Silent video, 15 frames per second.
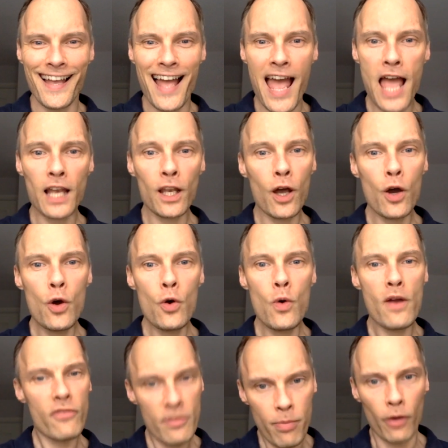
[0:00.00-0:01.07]
Hello
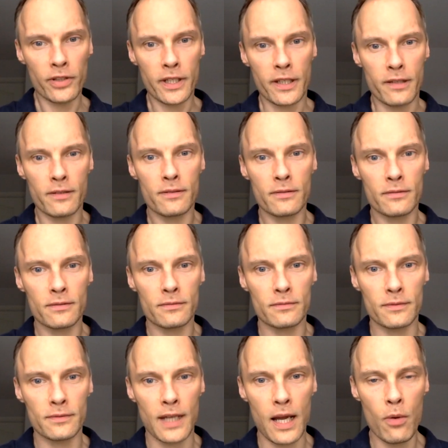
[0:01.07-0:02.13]
everybody,
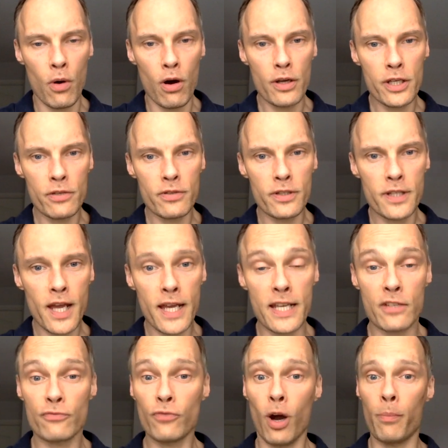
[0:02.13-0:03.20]
how are you today?
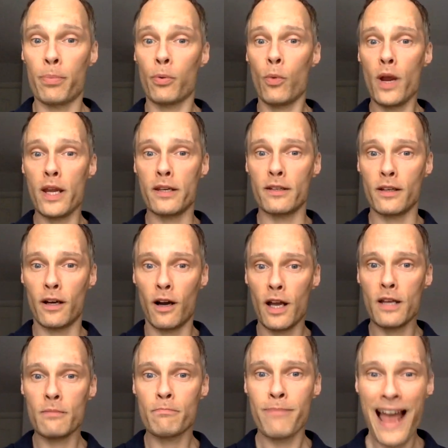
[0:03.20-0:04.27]
It's Rob Wynn. I
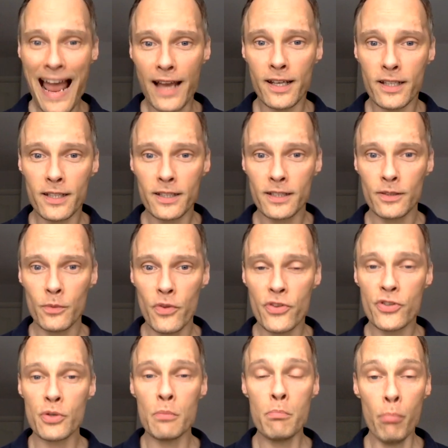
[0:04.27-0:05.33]
am back with
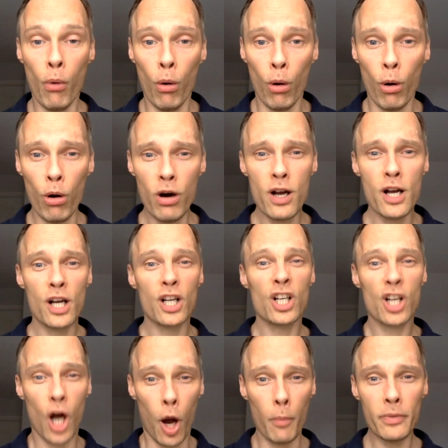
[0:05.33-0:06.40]
some more
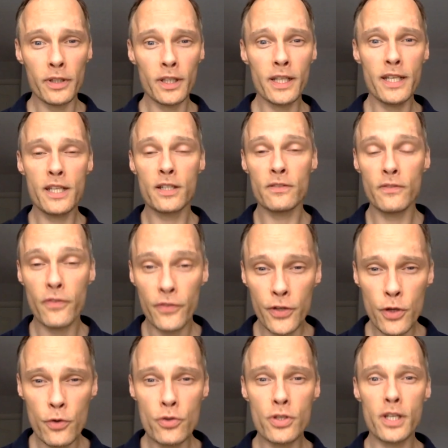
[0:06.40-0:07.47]
commonly
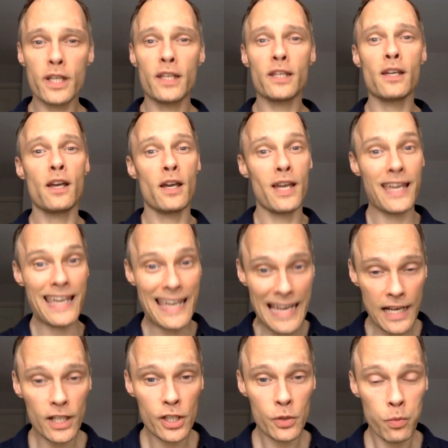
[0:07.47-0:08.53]
confusing
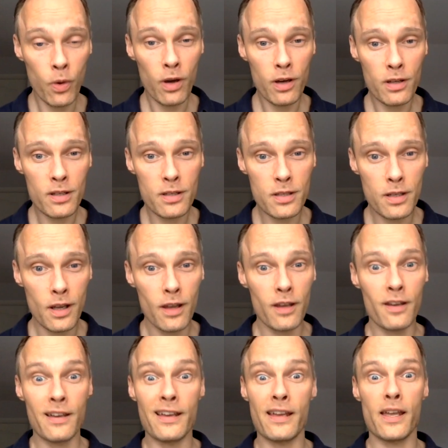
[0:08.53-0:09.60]
English words
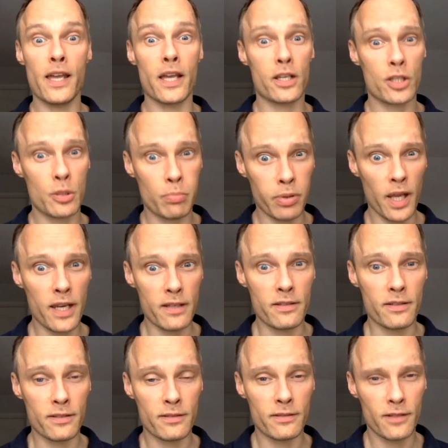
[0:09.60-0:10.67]

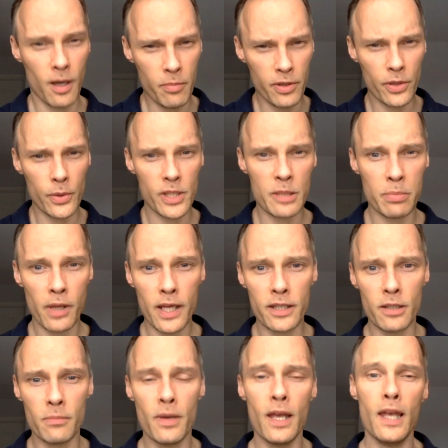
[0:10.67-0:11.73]
explained. I'm going to explain them.